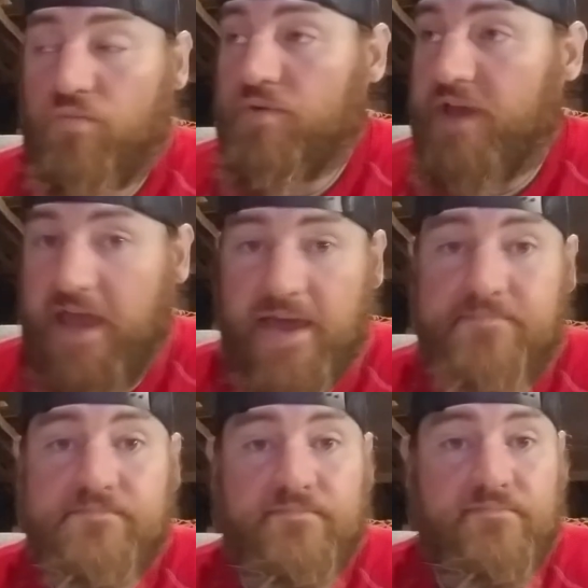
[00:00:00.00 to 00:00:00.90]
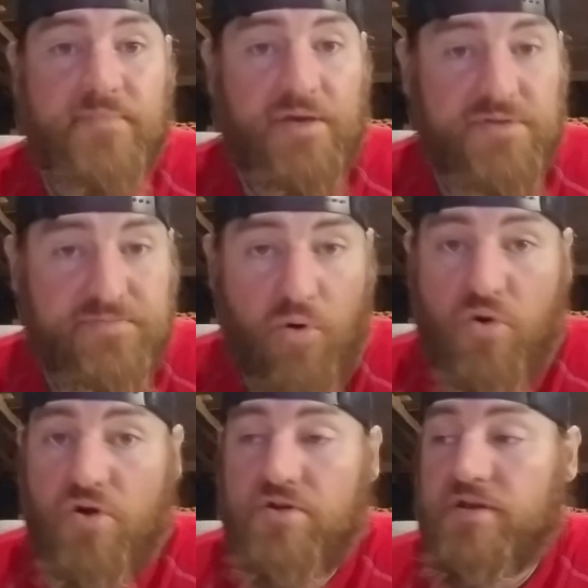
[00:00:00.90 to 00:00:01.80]
came, he was
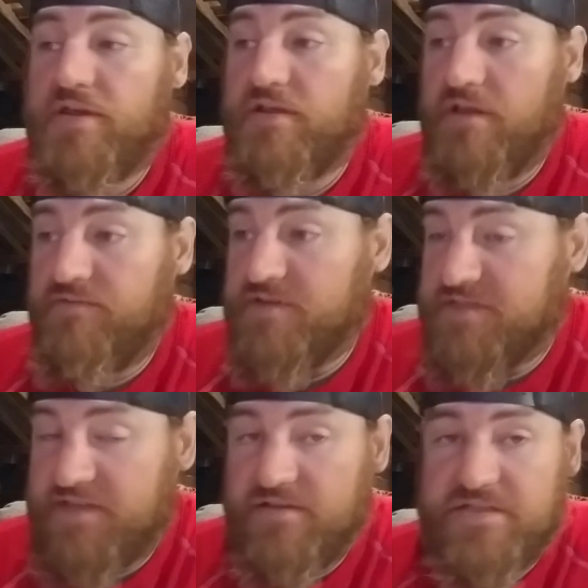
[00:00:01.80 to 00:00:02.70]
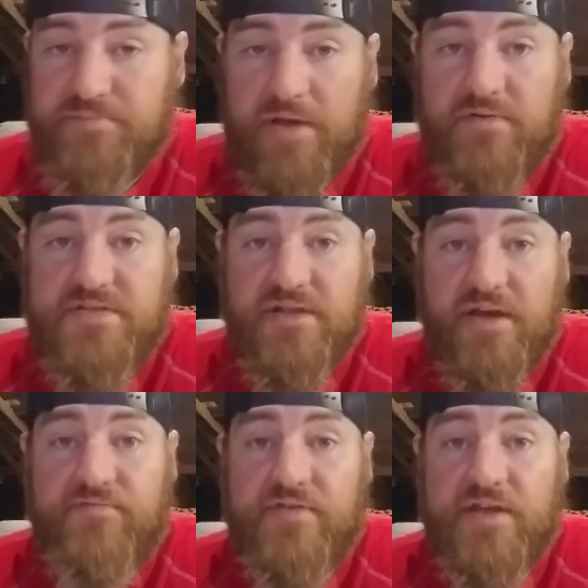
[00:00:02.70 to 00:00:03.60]
born, he lived a sinless, blameless
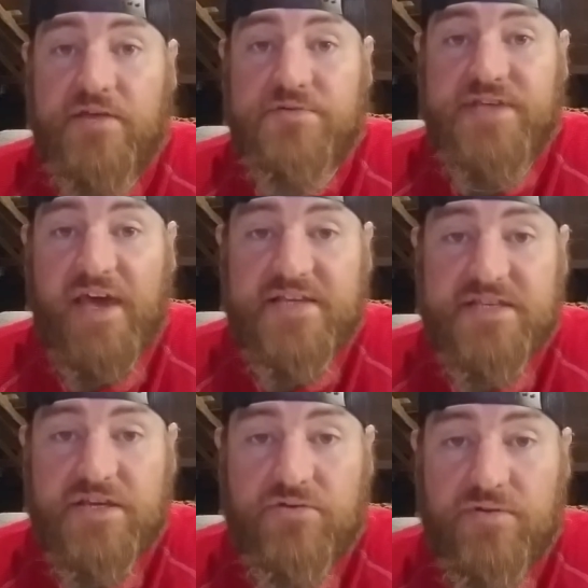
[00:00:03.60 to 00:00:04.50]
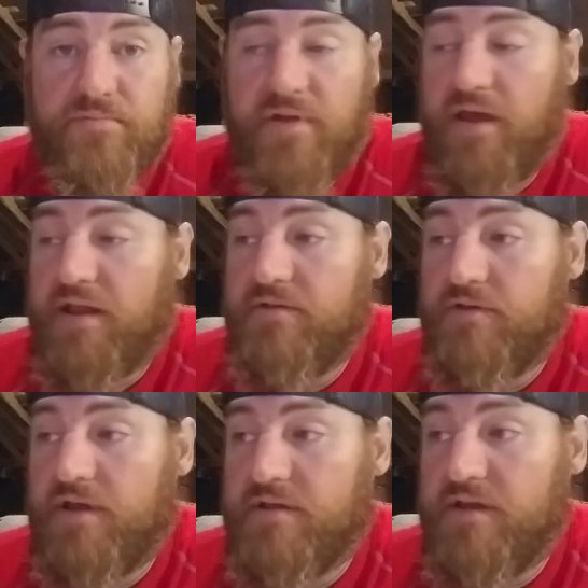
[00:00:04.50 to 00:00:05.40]
life, and then he was executed and,
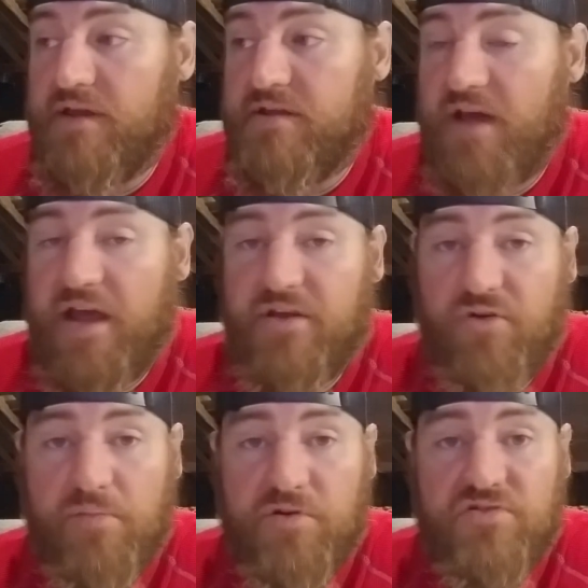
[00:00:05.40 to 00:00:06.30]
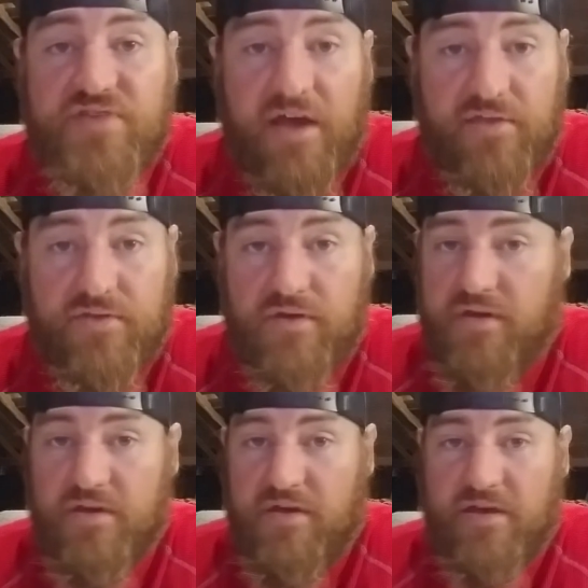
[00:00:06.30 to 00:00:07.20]
and, and died a criminal death.
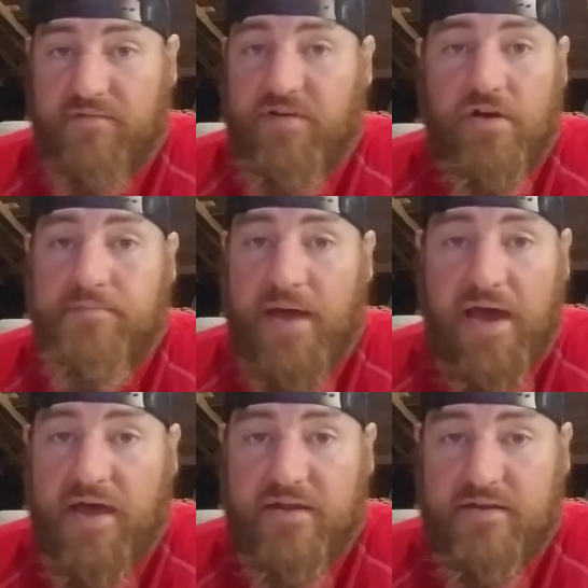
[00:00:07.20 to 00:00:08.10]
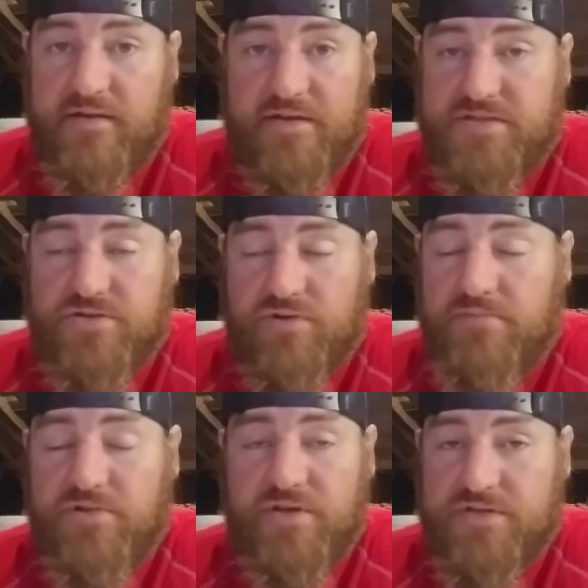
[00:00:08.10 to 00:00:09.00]
A very bad,
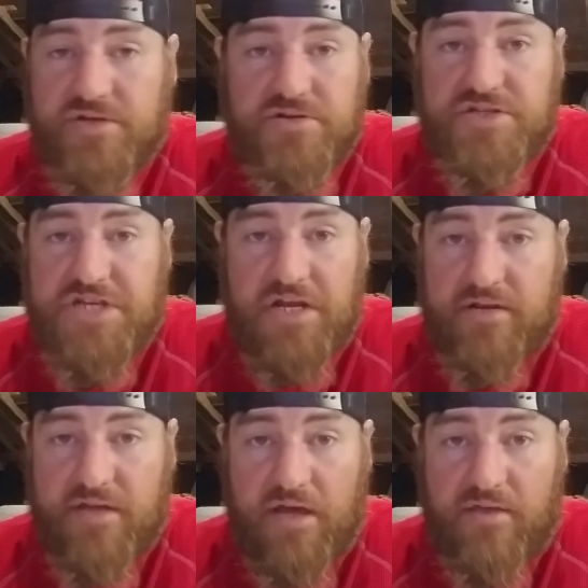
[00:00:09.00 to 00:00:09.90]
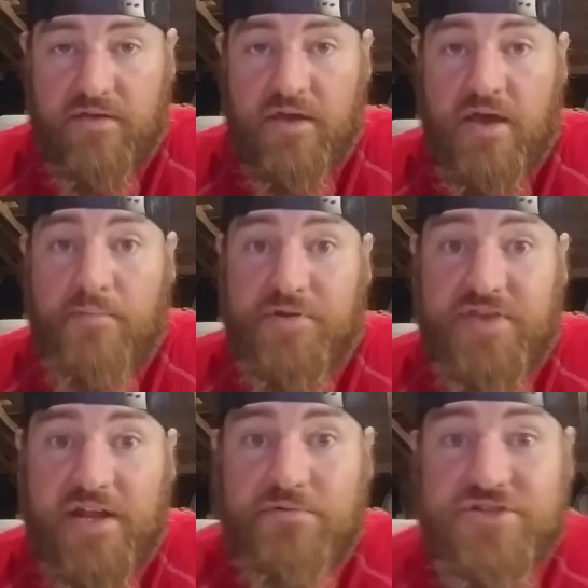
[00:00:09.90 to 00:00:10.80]
extremely excruciating death. But
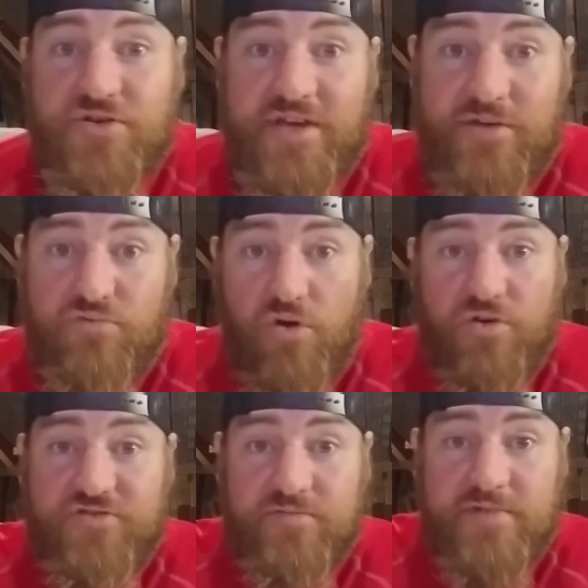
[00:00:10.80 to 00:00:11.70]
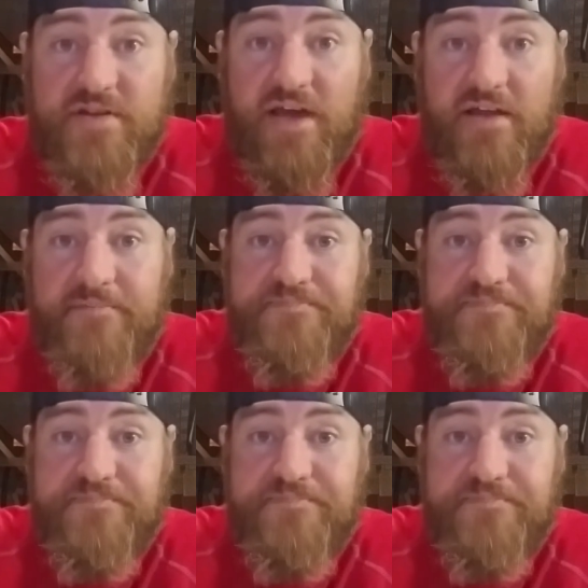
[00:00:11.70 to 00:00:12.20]
then he was he rose from the dead,